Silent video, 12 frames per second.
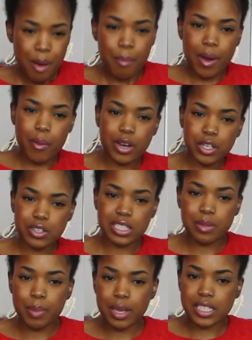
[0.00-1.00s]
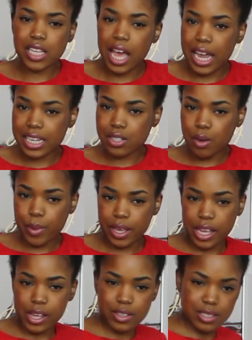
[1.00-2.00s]
but I wish it was just a bit tighter on me.
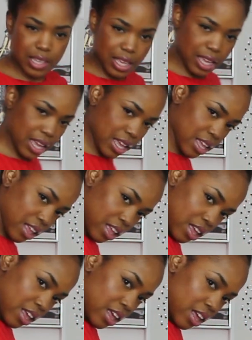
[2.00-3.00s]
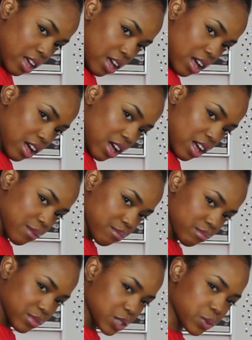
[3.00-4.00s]
Can you see?
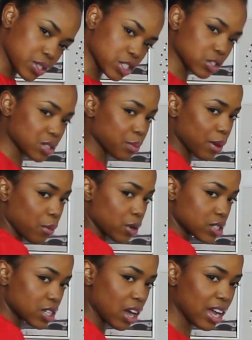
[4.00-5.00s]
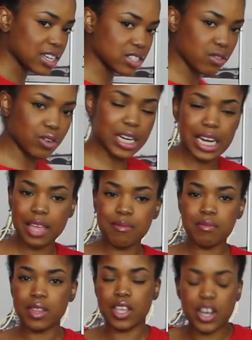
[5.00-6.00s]
Just wish it was a bit more tighter
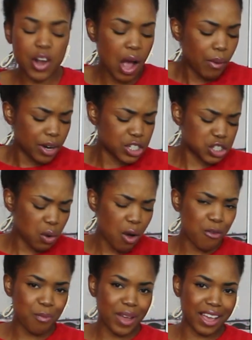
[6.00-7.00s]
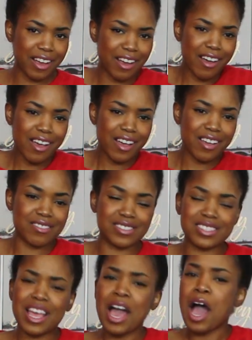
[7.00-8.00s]
really. You know, I want to show off my
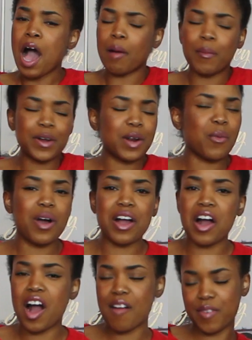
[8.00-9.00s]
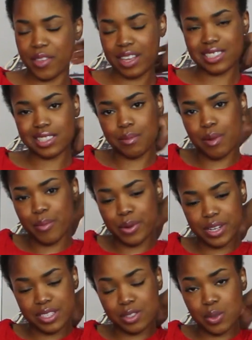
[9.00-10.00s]
curves. I want to work hard for that summer
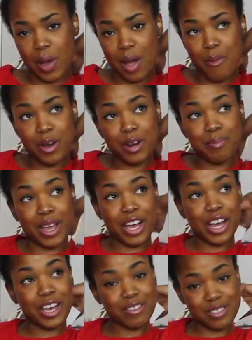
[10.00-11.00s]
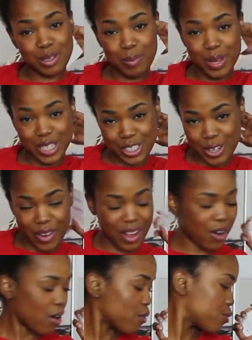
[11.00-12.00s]
body, so I wanted my curves to be
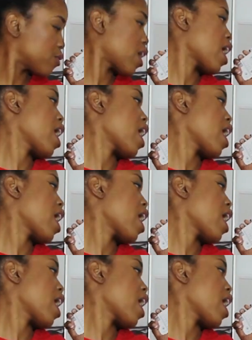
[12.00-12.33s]
showing off.